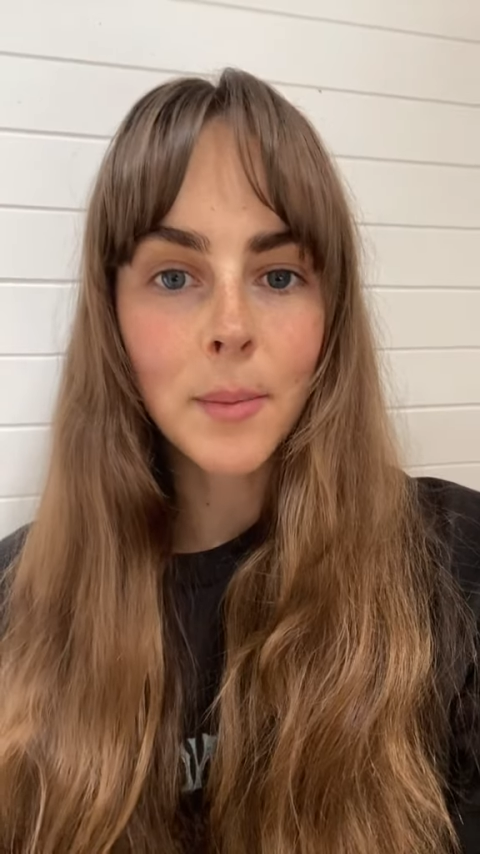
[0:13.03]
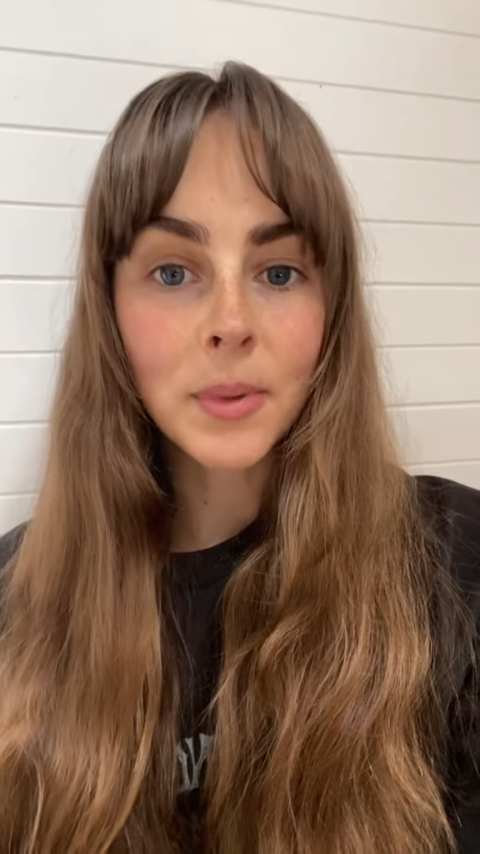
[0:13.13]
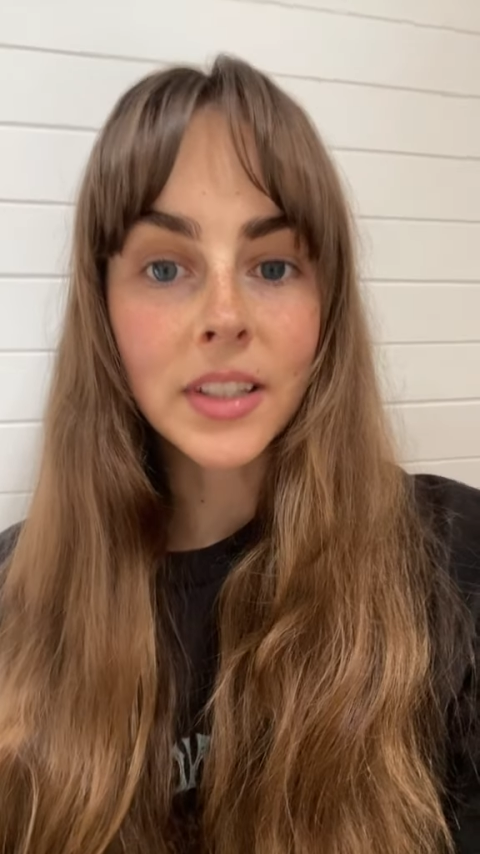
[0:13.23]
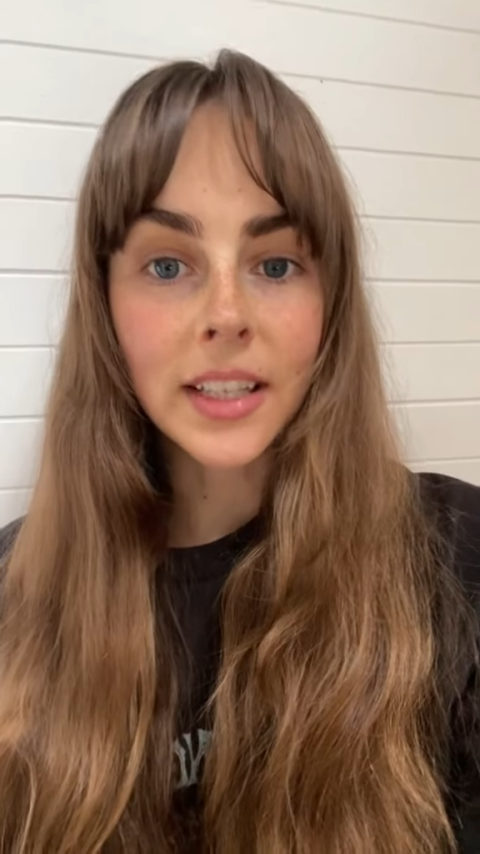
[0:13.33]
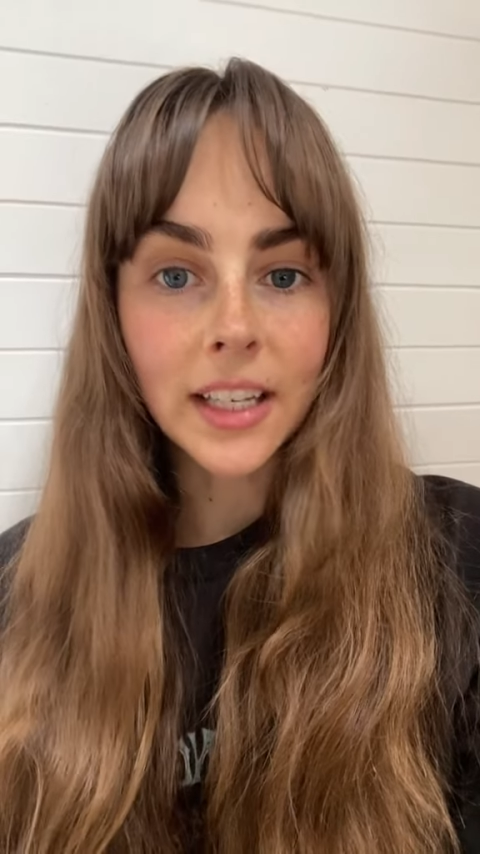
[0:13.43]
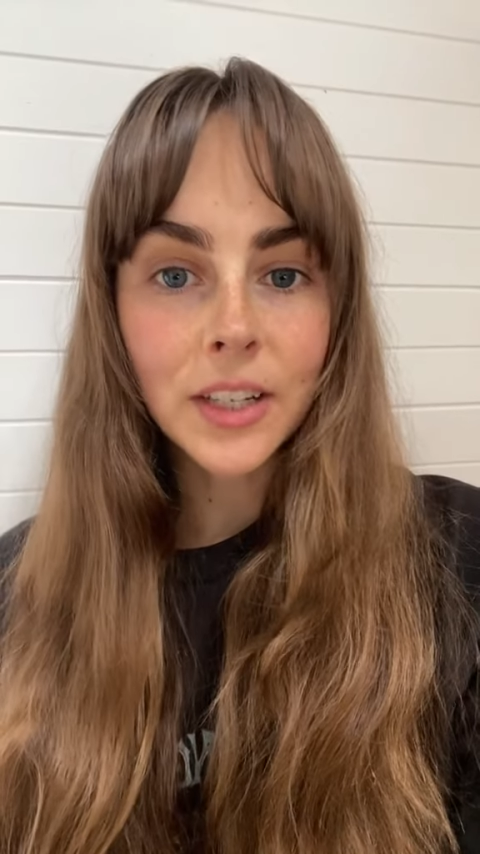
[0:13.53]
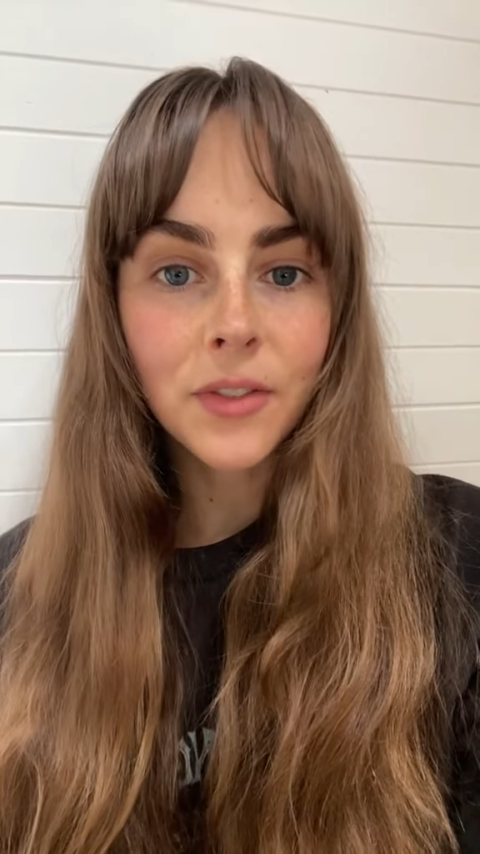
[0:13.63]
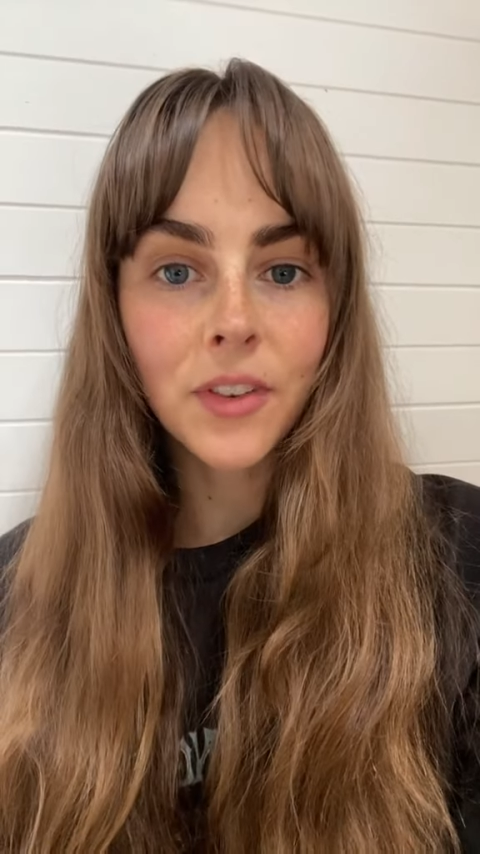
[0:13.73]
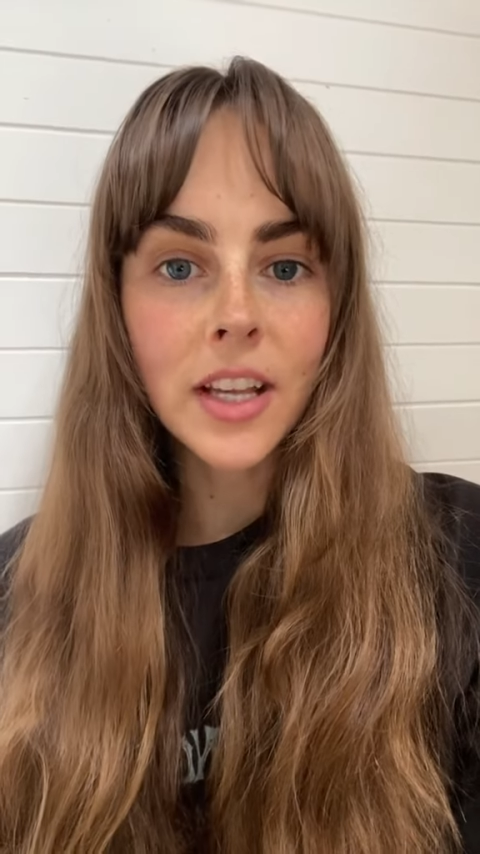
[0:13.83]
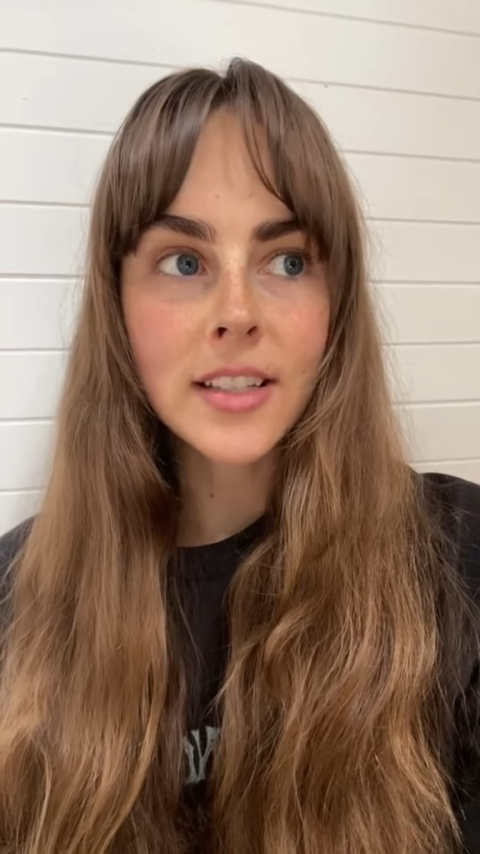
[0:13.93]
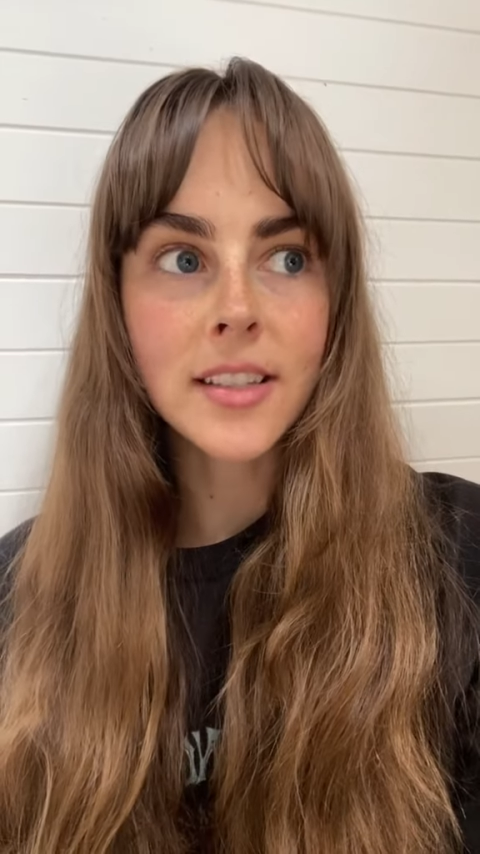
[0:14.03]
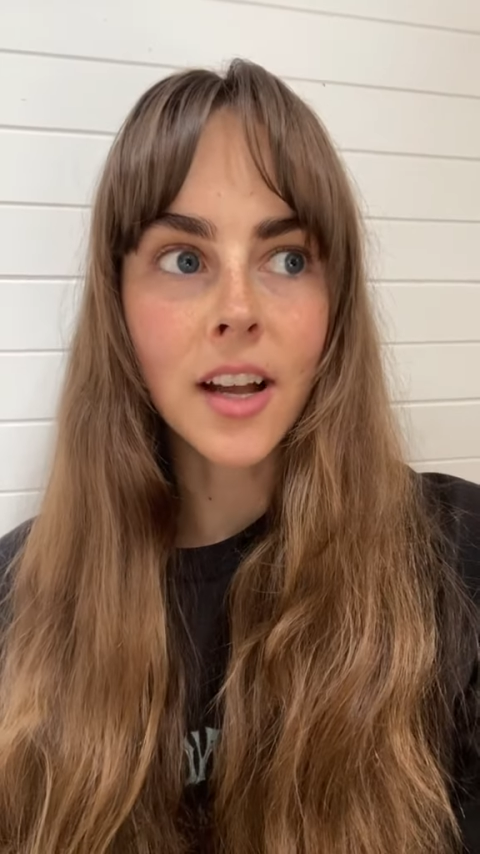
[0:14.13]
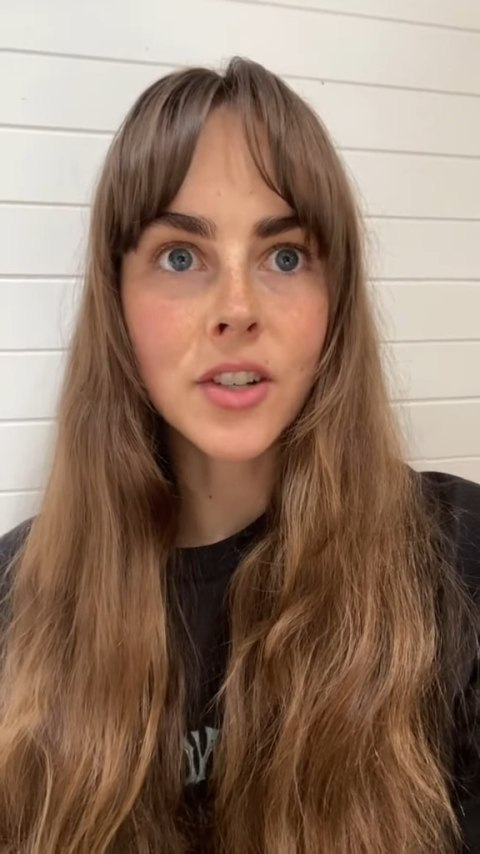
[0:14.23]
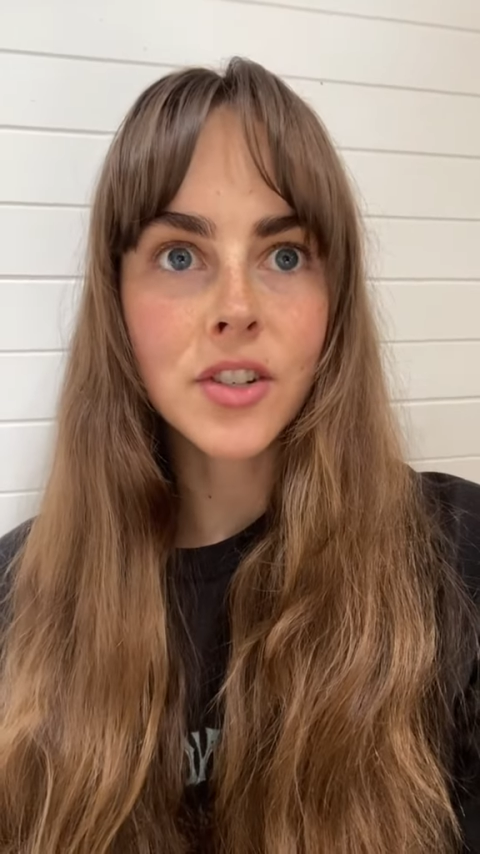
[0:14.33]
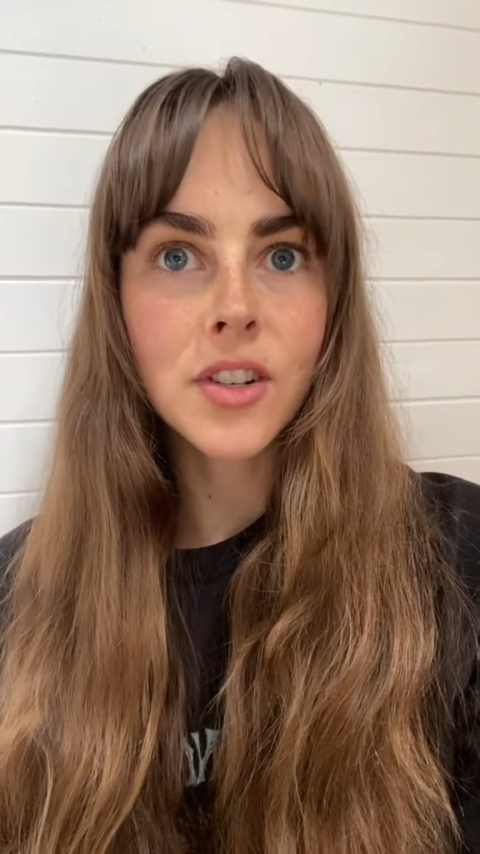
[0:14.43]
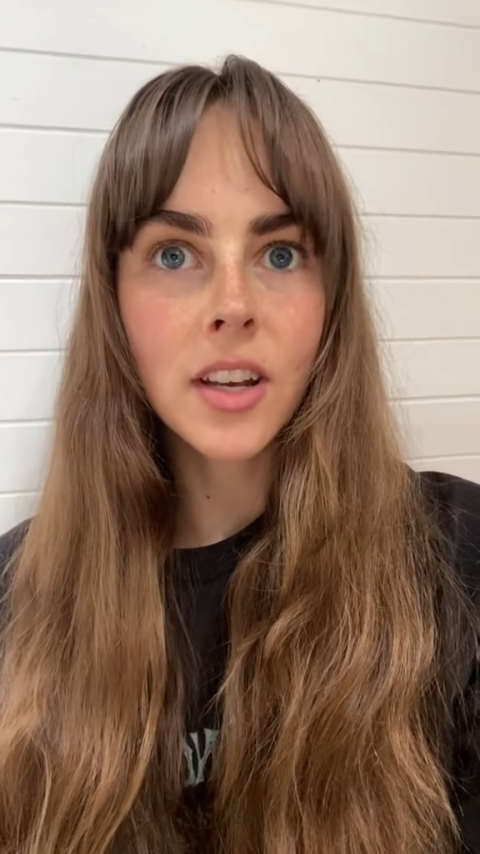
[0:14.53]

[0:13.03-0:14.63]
believe in such